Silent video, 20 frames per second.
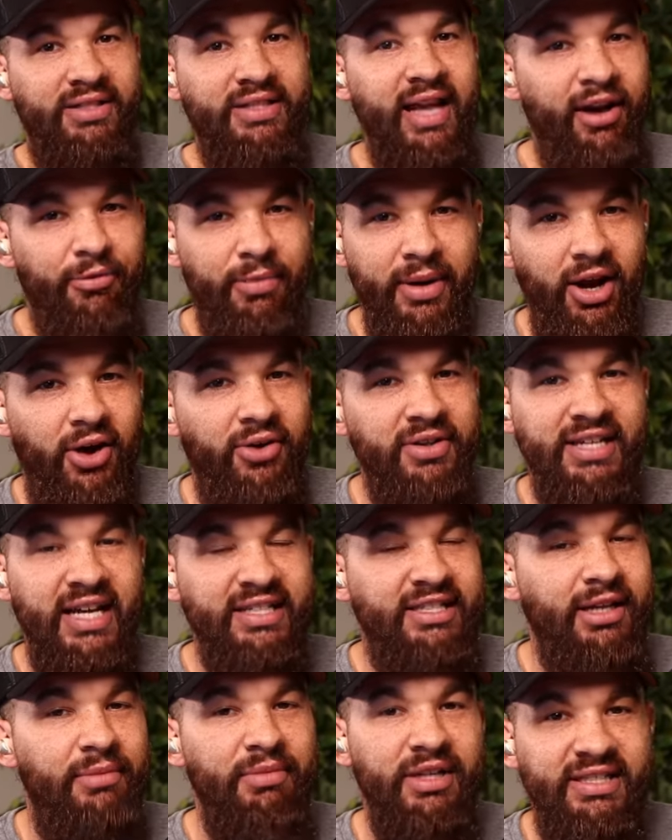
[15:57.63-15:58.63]
Everybody always
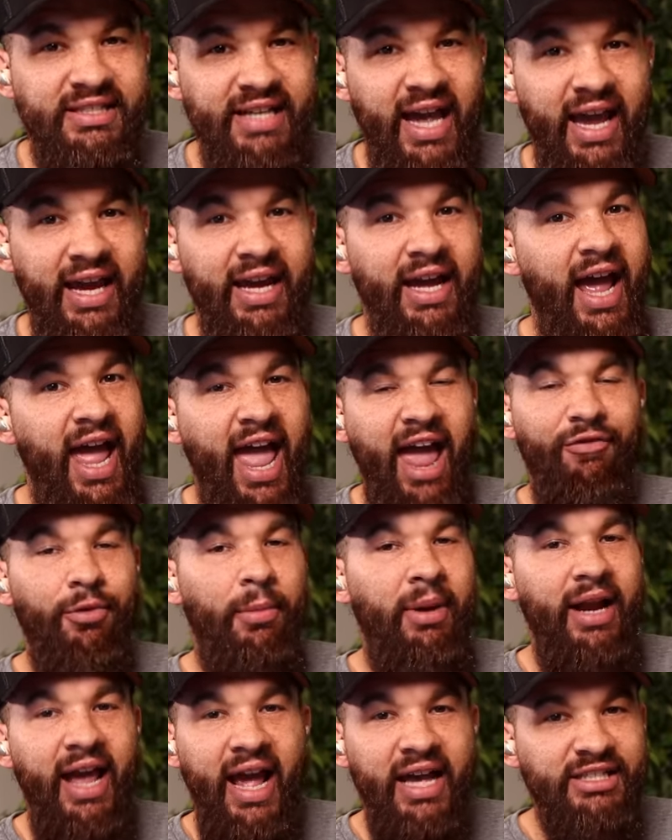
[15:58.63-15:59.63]
has something to say.
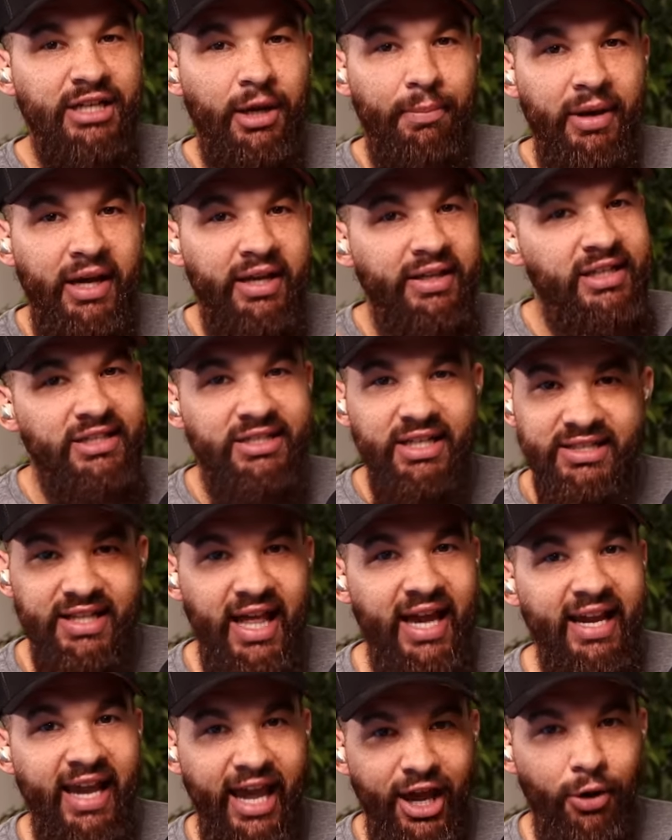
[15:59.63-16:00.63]
Everybody has an opinion, just
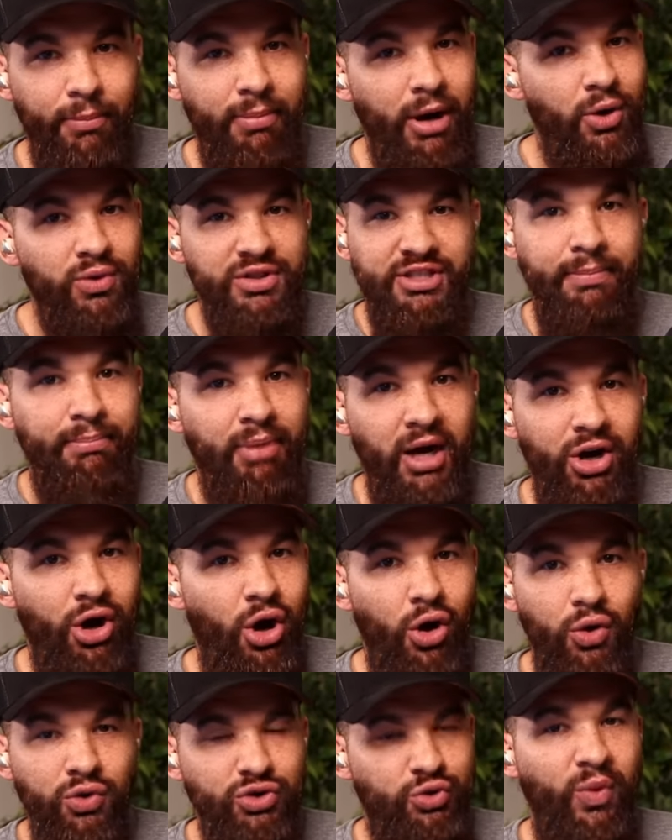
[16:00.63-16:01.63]
like elbows and
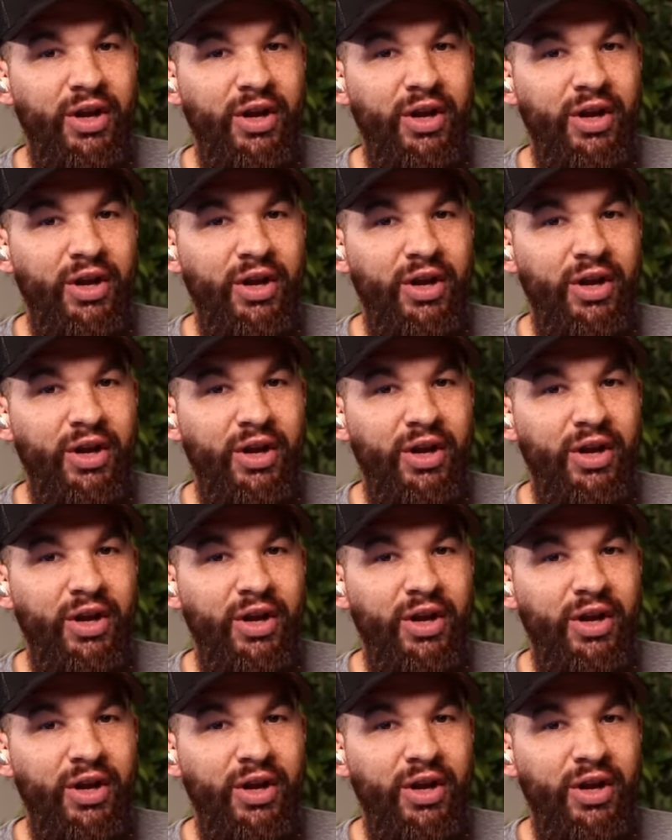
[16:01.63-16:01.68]
buttholes.